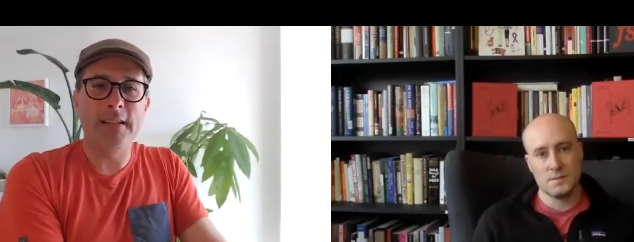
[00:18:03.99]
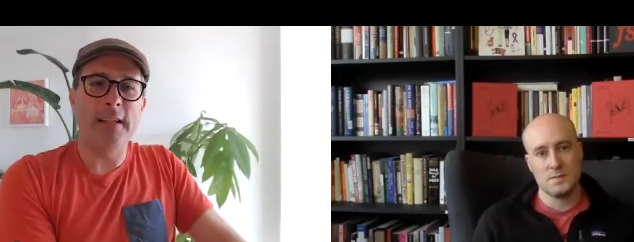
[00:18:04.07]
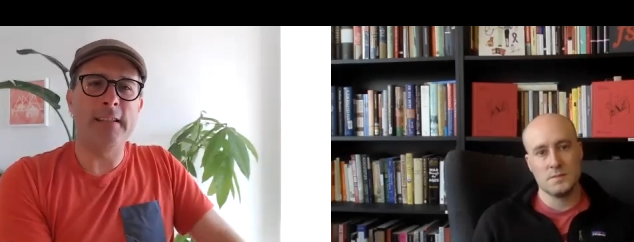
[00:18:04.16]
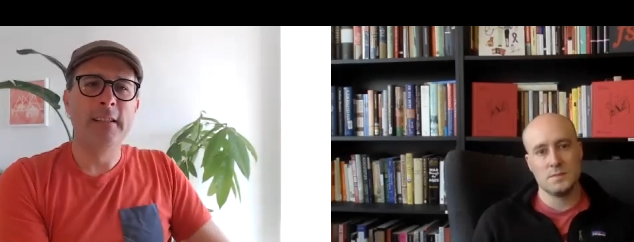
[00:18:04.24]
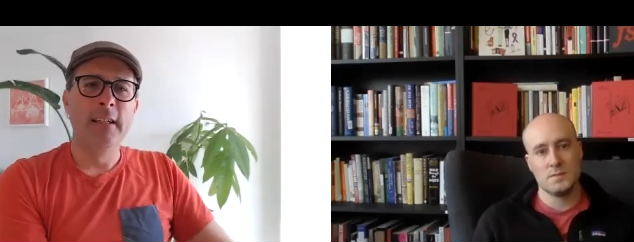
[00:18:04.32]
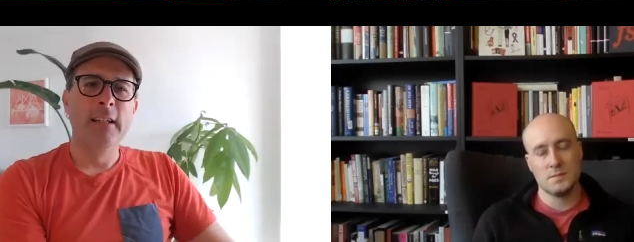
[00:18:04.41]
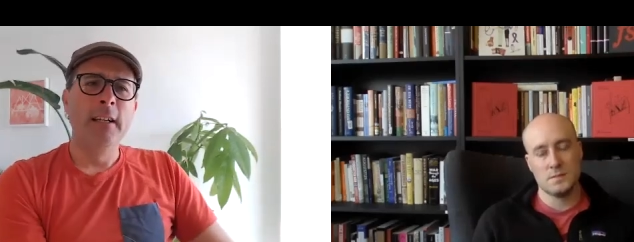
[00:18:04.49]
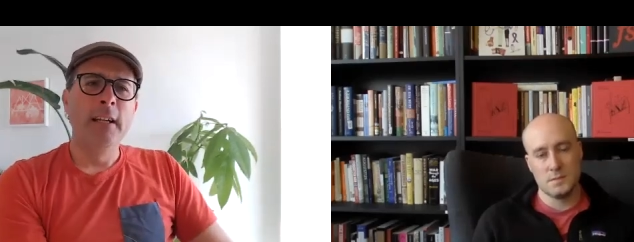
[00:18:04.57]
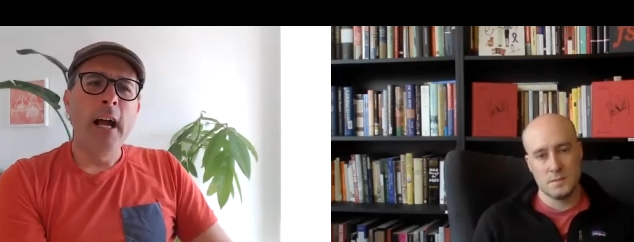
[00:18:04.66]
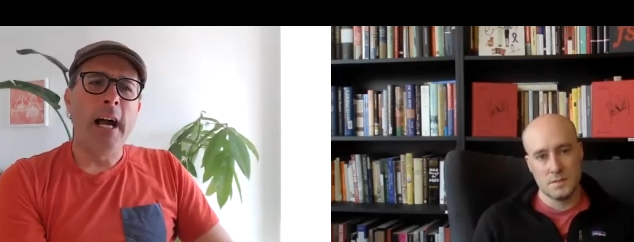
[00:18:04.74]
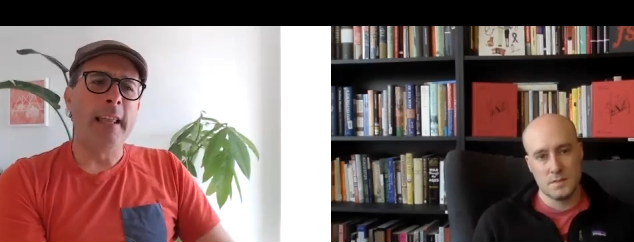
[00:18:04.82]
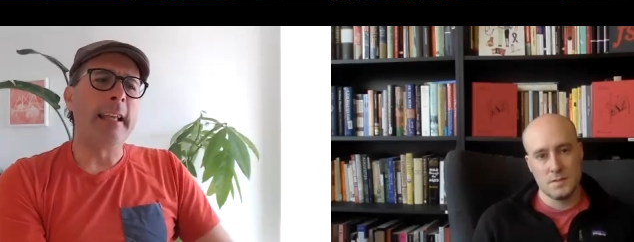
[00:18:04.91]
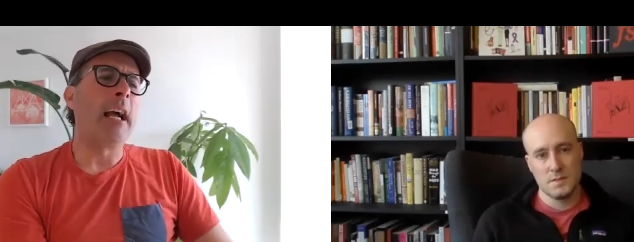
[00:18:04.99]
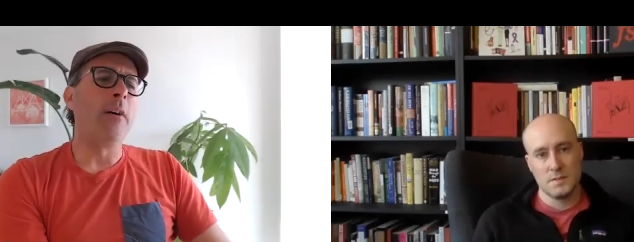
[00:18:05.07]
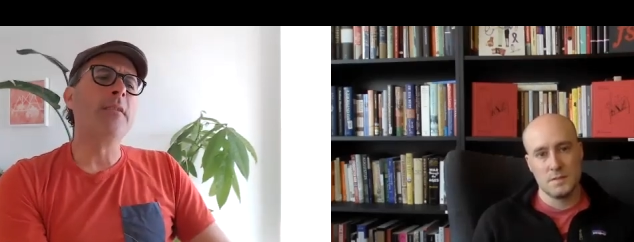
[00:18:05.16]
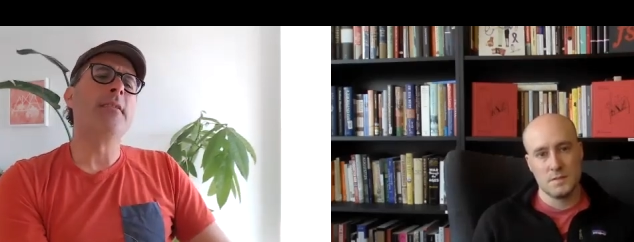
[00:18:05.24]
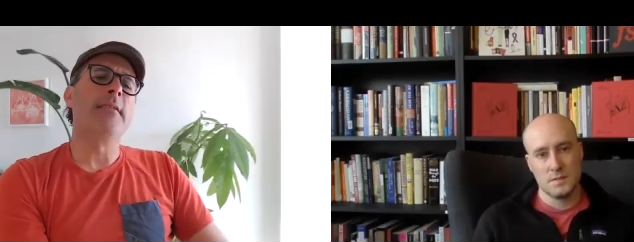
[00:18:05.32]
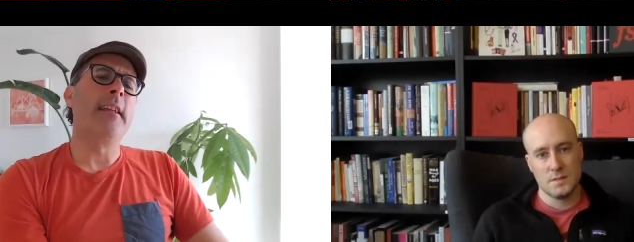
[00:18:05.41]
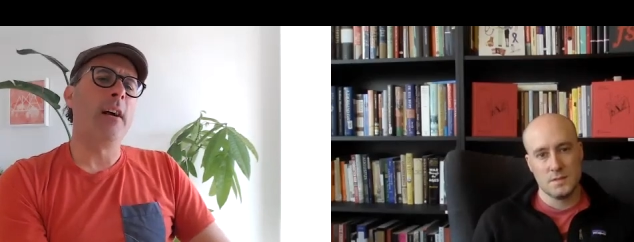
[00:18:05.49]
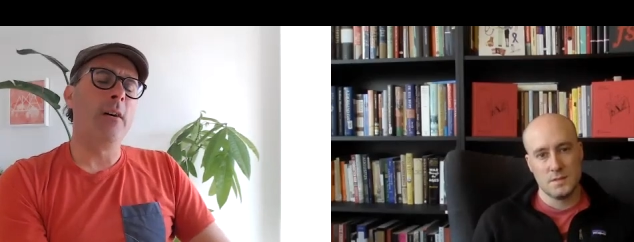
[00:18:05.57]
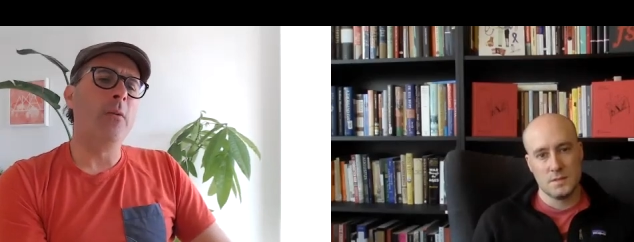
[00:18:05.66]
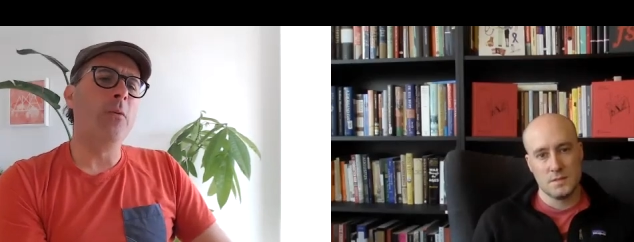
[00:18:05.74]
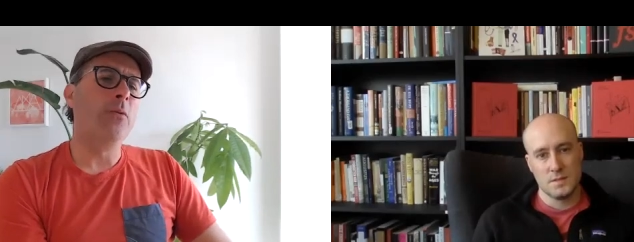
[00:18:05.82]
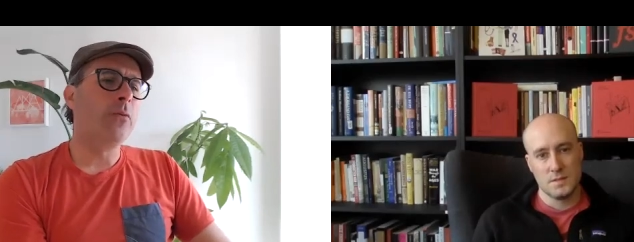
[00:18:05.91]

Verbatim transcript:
Speaker 1: And I think houses now,